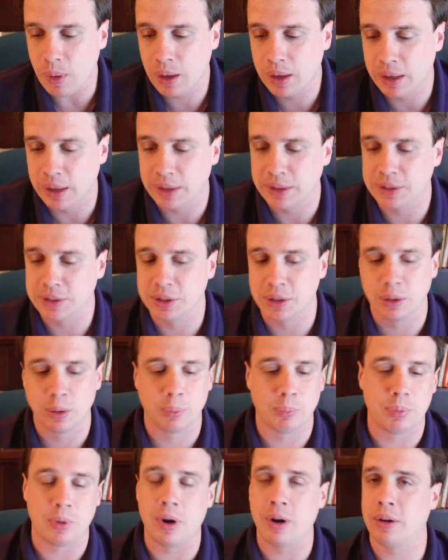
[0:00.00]
a
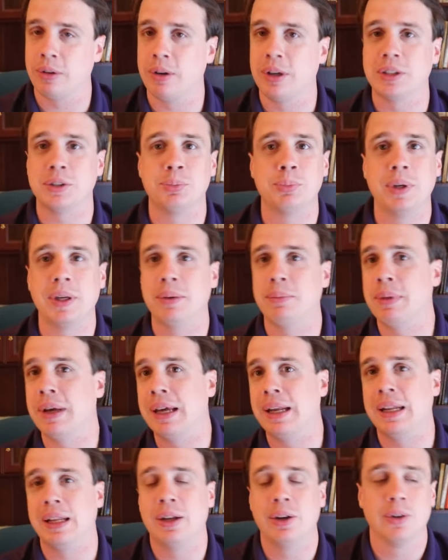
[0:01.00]
little progress being
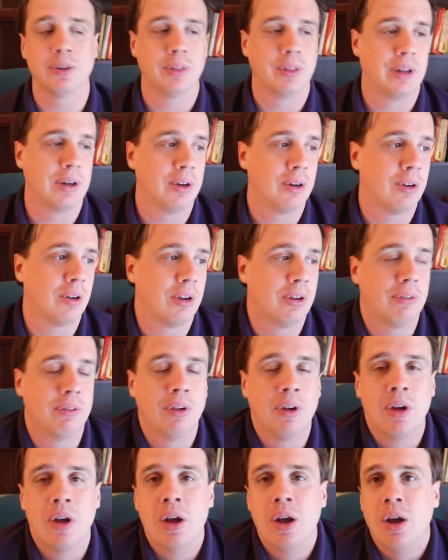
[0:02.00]
made here and there
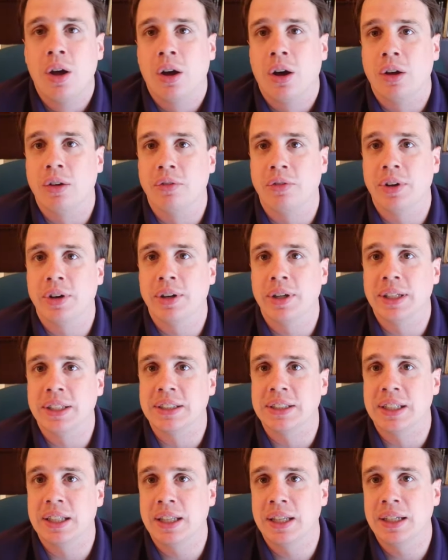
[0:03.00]
on
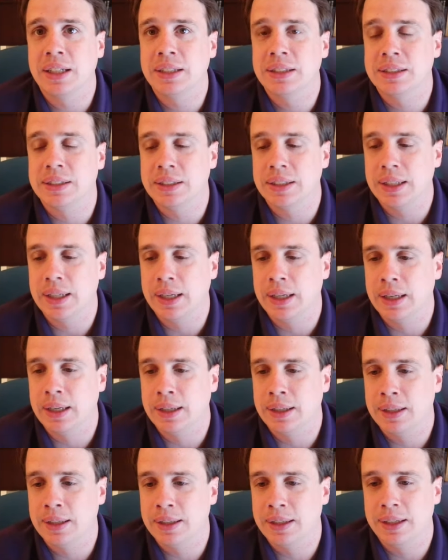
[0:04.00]
various things,
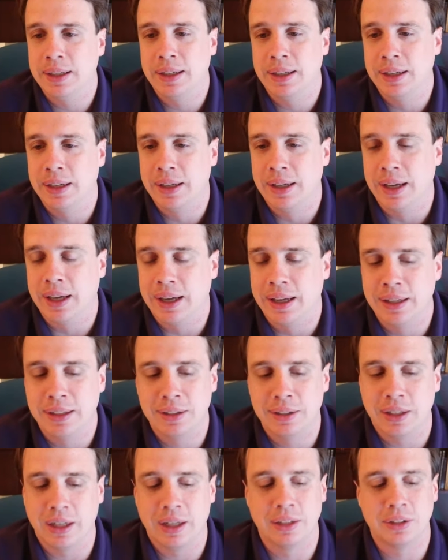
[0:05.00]

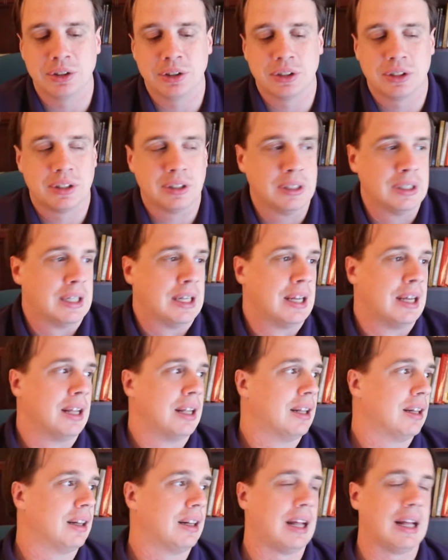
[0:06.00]
and just
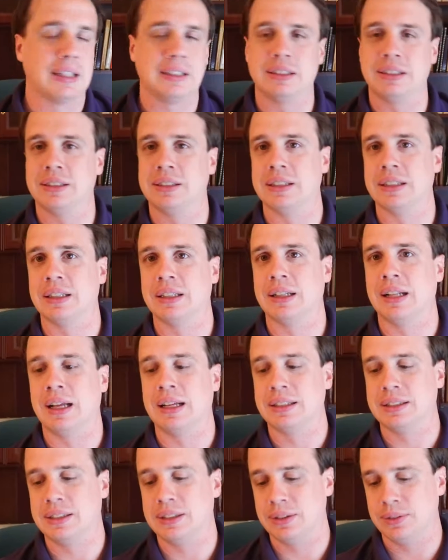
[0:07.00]

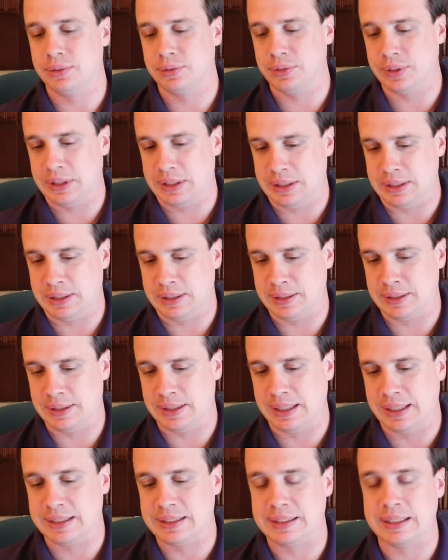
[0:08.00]
lots of
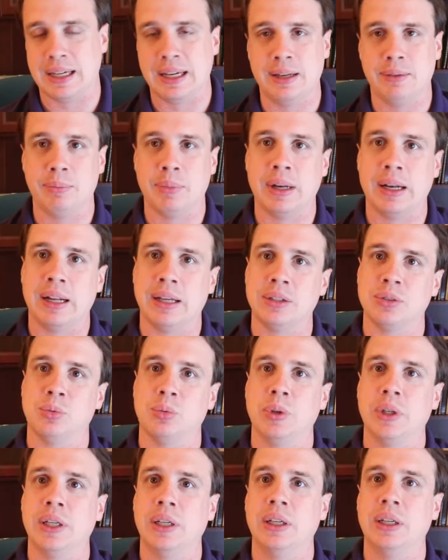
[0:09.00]
excitement as
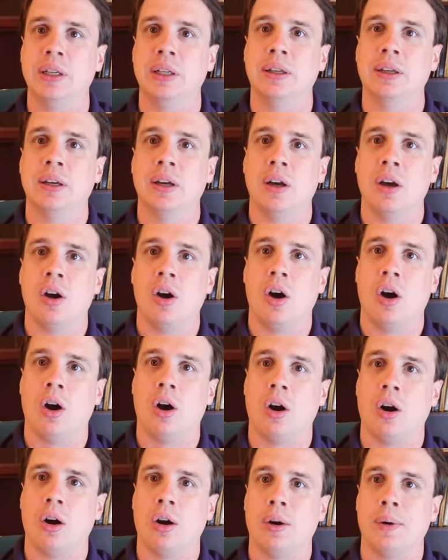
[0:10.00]
we
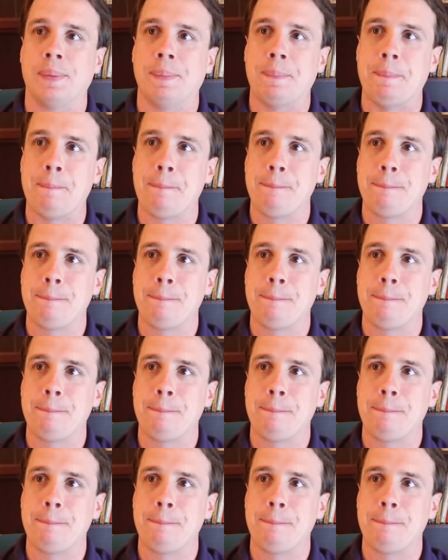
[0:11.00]
are